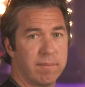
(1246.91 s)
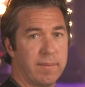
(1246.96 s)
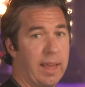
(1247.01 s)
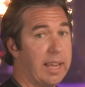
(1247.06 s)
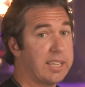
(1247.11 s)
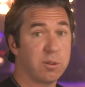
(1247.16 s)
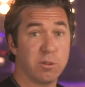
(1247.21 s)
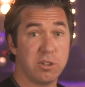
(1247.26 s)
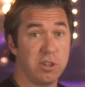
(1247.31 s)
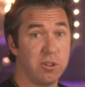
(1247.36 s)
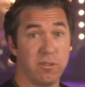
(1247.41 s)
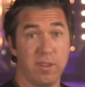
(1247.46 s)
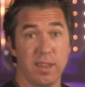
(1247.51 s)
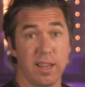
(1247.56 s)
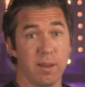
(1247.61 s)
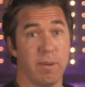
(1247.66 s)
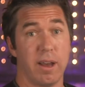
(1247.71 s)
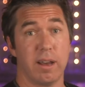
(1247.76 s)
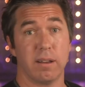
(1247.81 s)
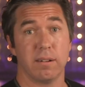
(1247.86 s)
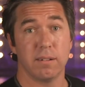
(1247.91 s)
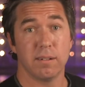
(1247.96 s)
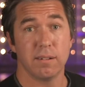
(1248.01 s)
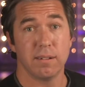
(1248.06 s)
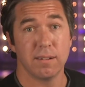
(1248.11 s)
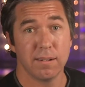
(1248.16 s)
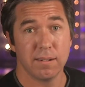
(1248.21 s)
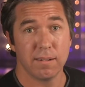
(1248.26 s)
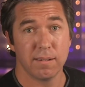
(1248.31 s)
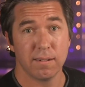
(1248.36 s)
That's what you think about.
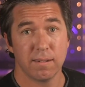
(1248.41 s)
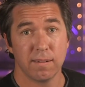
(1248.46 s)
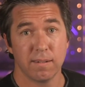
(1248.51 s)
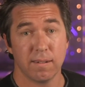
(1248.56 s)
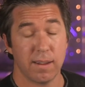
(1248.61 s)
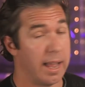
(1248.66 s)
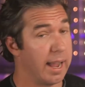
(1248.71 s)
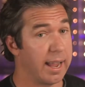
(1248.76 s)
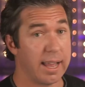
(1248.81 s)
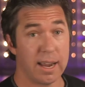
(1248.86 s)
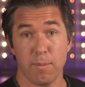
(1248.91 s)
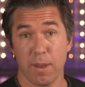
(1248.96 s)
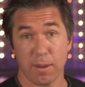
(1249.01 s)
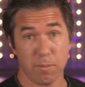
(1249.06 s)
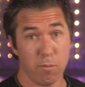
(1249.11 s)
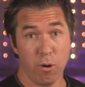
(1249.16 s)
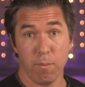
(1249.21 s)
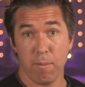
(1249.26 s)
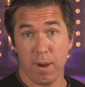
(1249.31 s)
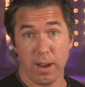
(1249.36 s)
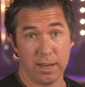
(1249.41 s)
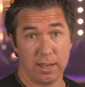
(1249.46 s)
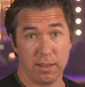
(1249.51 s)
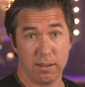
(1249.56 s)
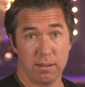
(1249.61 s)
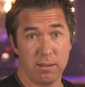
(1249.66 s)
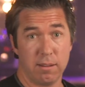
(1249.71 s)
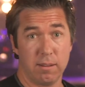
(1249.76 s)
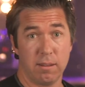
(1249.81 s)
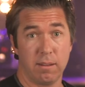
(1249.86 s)
I gotta make more money.
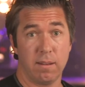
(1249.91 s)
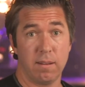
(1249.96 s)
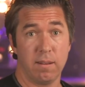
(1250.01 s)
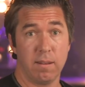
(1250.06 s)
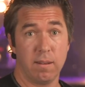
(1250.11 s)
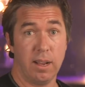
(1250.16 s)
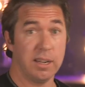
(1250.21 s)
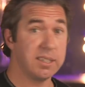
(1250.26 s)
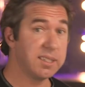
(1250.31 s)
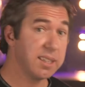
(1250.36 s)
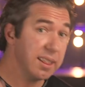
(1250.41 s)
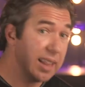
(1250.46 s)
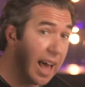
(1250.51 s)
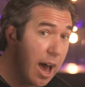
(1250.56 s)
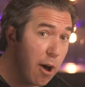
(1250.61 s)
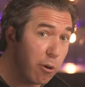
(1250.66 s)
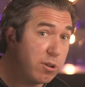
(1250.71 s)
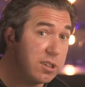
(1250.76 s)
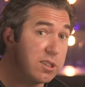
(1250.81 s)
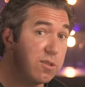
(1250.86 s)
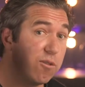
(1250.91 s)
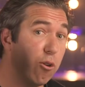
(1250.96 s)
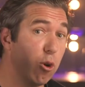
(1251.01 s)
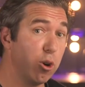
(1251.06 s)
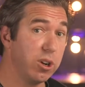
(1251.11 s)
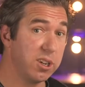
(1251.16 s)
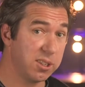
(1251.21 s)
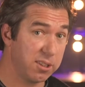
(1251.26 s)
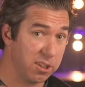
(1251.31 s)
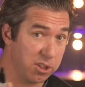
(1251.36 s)
It's the loudest
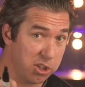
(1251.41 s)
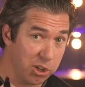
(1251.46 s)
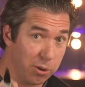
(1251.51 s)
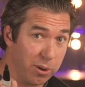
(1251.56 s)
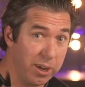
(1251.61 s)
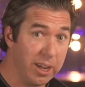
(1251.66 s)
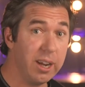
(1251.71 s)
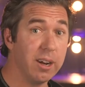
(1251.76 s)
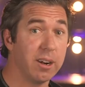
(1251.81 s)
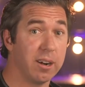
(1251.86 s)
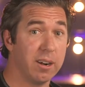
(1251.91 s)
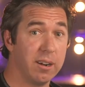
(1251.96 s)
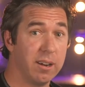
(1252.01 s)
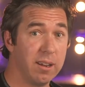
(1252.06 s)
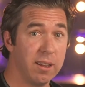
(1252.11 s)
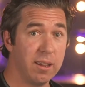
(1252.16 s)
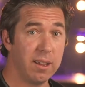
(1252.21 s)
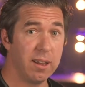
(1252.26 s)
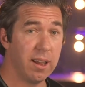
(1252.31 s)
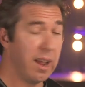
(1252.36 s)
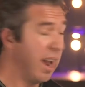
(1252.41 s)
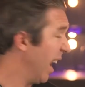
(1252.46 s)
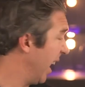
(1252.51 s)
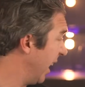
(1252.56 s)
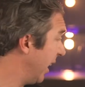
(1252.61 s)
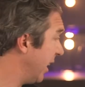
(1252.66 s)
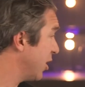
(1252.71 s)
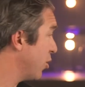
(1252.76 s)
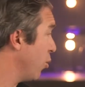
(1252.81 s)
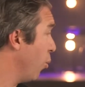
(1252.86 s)
voice that you hear.
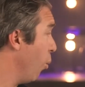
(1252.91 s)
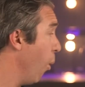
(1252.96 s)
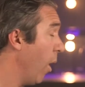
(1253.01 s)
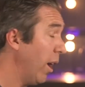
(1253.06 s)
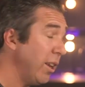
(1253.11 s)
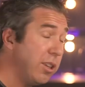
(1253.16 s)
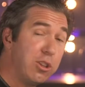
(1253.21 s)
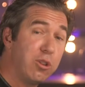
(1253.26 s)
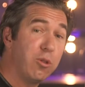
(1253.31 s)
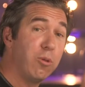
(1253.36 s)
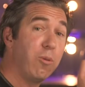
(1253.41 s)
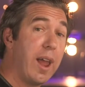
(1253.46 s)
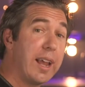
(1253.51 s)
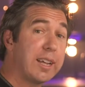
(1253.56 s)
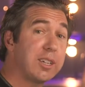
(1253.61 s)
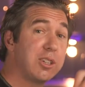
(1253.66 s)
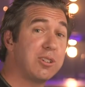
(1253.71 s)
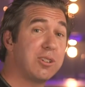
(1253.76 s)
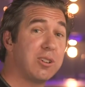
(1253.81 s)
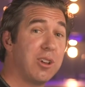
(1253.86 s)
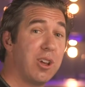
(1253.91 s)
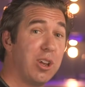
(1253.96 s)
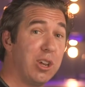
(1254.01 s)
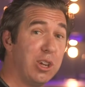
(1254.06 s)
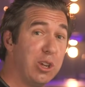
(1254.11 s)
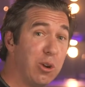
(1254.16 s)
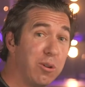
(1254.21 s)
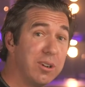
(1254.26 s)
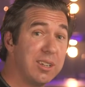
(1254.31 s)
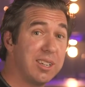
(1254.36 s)
It is what directs
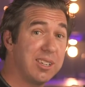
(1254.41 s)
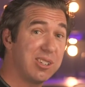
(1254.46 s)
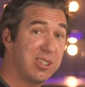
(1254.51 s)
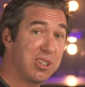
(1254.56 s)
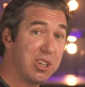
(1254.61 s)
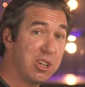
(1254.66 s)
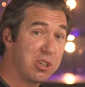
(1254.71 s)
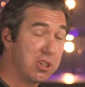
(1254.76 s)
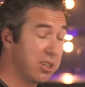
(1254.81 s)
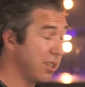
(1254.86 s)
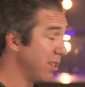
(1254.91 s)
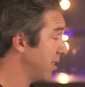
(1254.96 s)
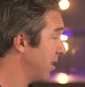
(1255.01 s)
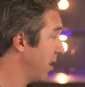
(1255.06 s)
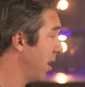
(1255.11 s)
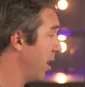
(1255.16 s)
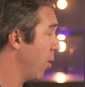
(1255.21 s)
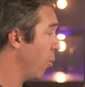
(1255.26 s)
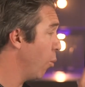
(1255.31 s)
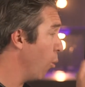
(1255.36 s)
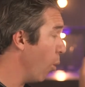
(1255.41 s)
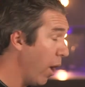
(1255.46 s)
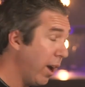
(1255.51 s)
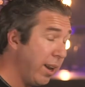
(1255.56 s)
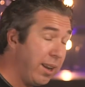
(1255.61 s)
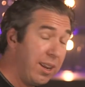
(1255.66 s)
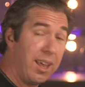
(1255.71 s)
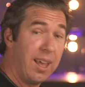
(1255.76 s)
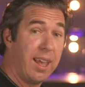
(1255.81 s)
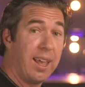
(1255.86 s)
your decisions.
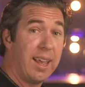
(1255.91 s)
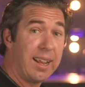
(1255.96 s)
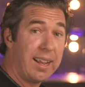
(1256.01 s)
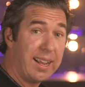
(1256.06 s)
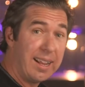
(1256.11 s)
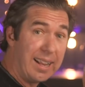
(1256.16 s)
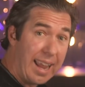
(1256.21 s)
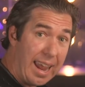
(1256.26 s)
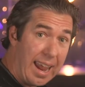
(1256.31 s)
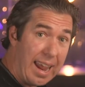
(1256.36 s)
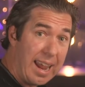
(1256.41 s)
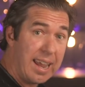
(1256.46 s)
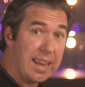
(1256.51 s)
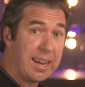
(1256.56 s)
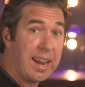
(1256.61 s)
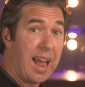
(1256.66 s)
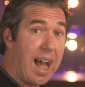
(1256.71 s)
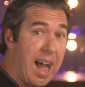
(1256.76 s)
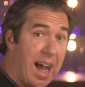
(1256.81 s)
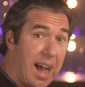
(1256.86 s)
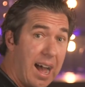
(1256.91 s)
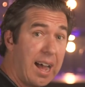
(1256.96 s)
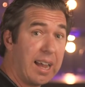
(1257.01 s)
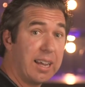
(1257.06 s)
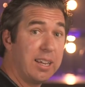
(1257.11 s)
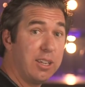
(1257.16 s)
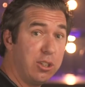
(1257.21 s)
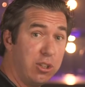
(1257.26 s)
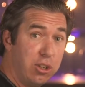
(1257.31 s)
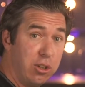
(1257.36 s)
What can
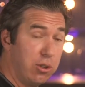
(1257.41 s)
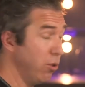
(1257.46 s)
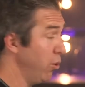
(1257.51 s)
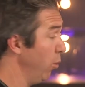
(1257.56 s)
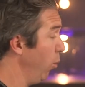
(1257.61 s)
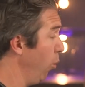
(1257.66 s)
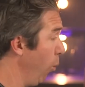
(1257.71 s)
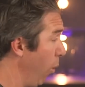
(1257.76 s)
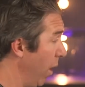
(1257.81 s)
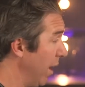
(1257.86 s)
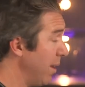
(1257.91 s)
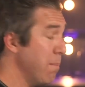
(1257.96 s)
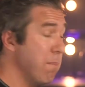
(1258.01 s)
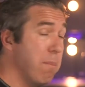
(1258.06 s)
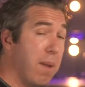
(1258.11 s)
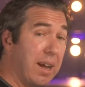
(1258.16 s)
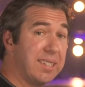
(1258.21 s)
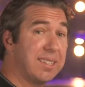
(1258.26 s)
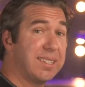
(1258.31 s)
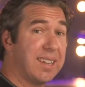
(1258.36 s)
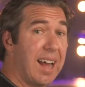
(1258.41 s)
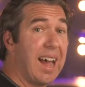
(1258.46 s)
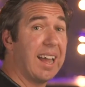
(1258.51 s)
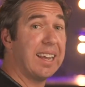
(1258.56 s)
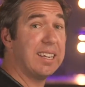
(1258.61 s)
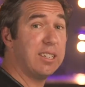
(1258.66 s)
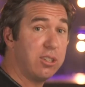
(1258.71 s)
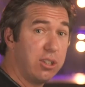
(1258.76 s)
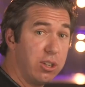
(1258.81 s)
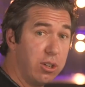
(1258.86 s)
I do? What must I
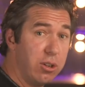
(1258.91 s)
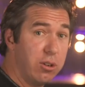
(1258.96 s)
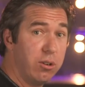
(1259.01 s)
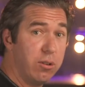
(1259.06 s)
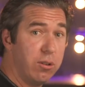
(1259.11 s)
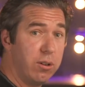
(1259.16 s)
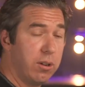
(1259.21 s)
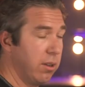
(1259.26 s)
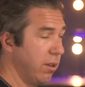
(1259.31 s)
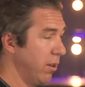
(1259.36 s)
do